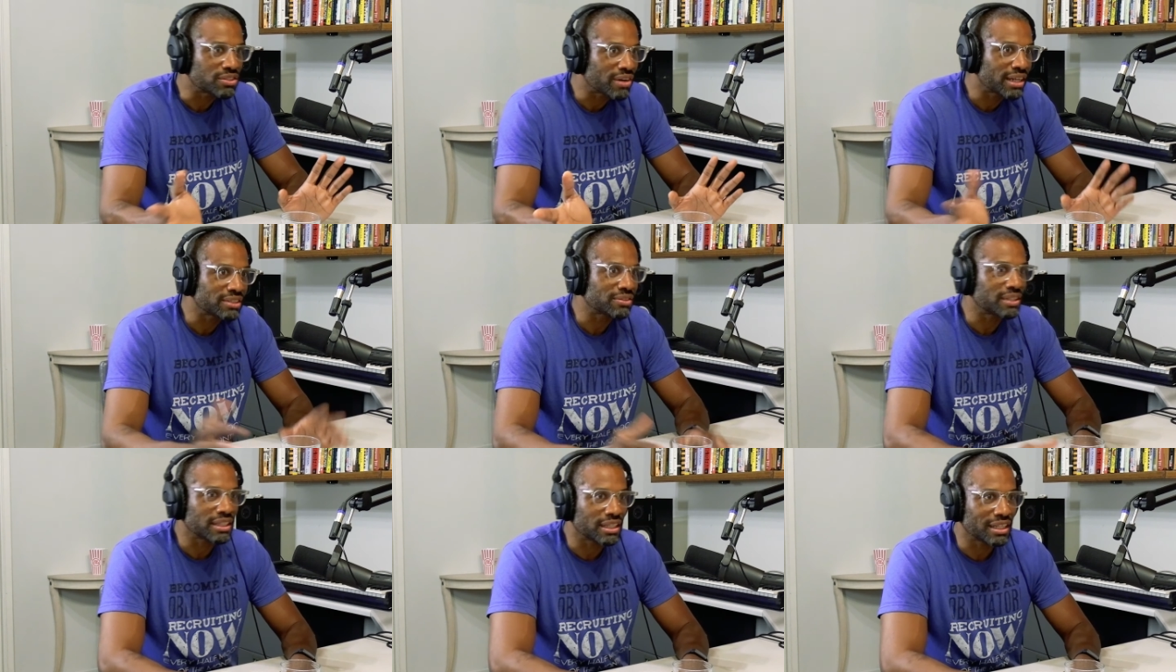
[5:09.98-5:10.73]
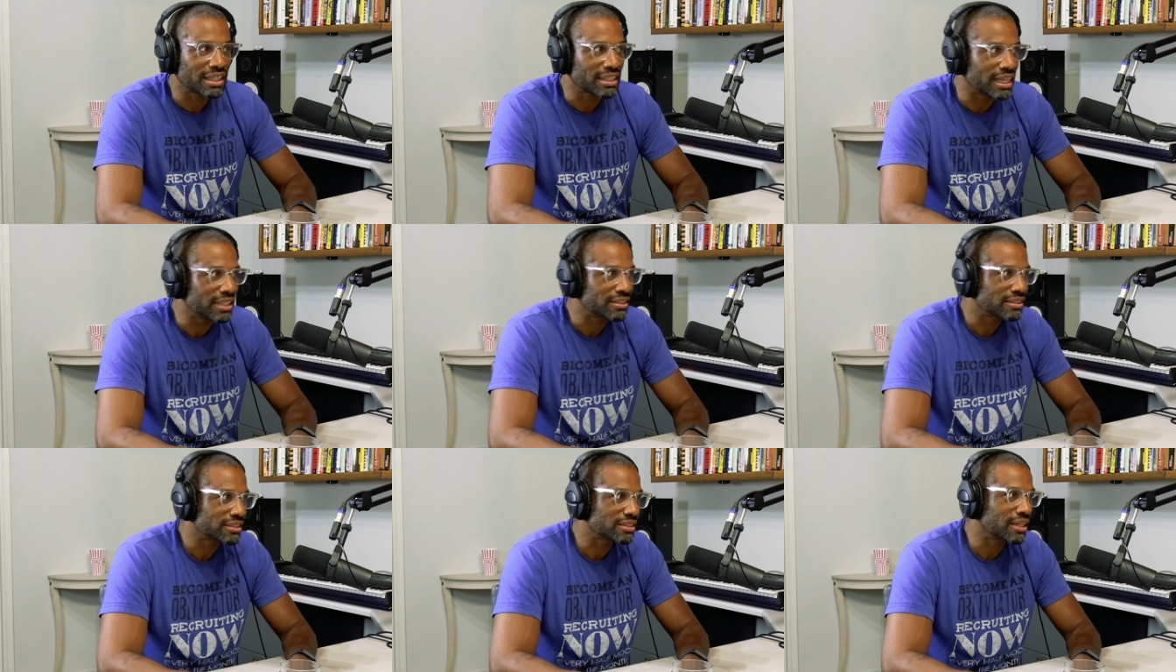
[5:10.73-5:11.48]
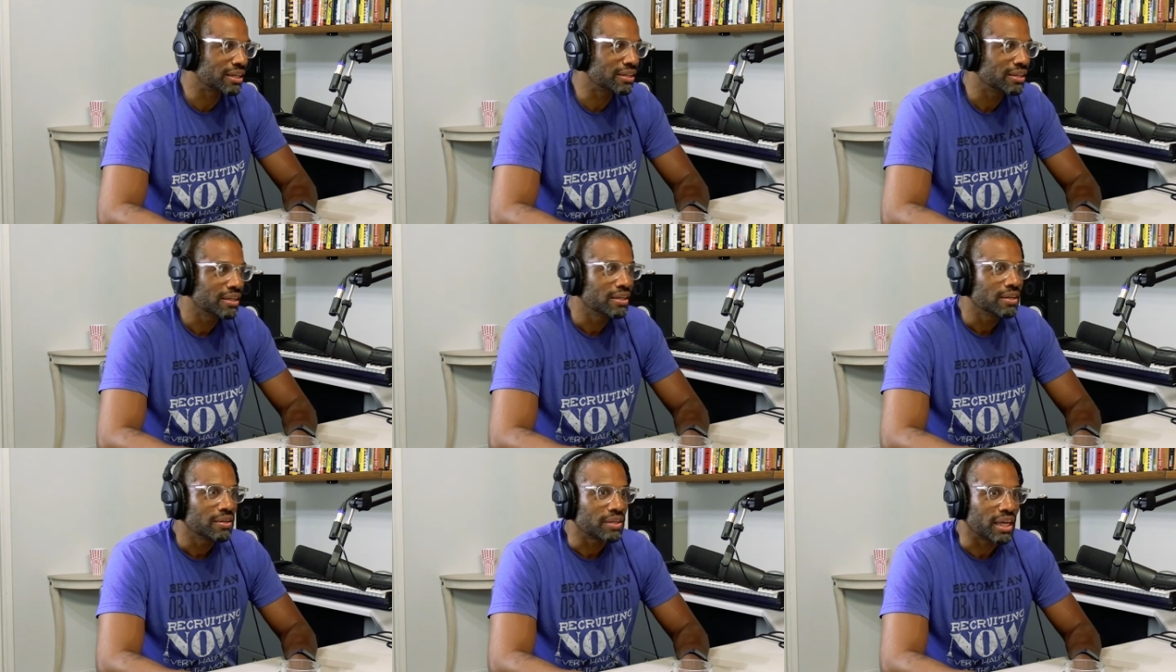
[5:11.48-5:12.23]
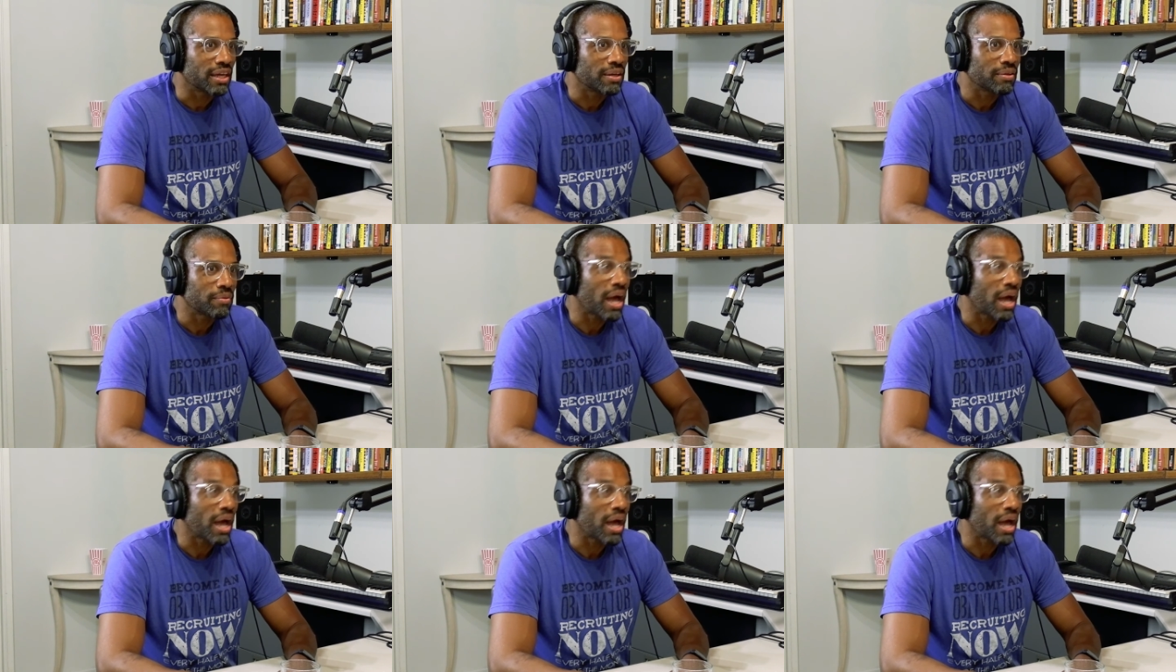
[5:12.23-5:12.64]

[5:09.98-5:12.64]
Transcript: the drugs or anything like that. So yeah,